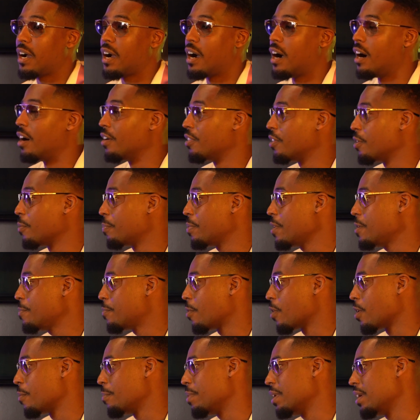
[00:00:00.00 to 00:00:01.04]
other
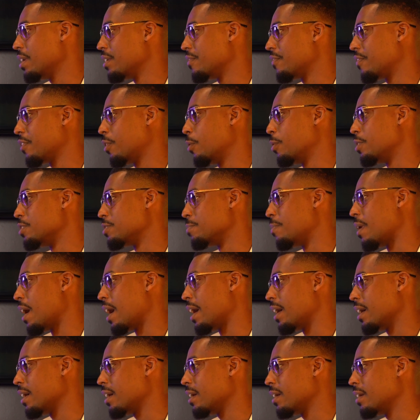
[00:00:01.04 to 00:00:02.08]
people are being influenced
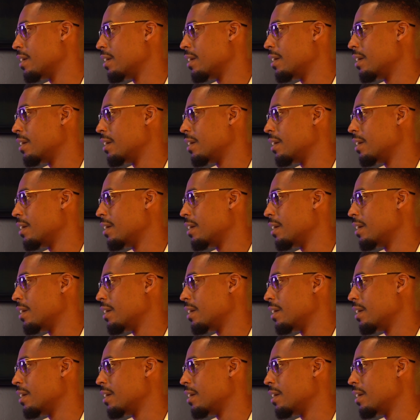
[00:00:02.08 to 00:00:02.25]
by it,